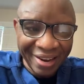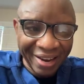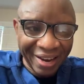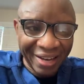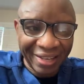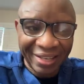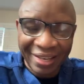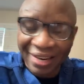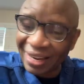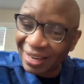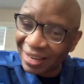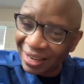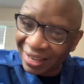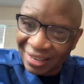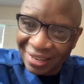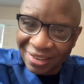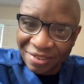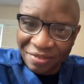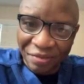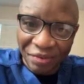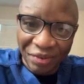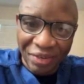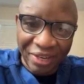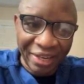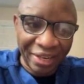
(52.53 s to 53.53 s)
and then they
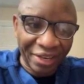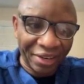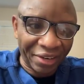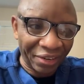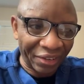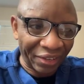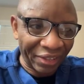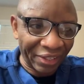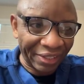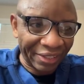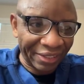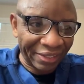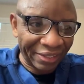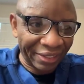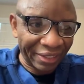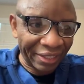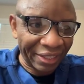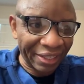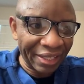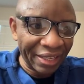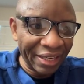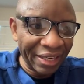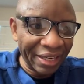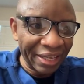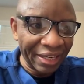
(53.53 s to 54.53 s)
give you the
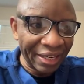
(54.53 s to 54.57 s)
grocery.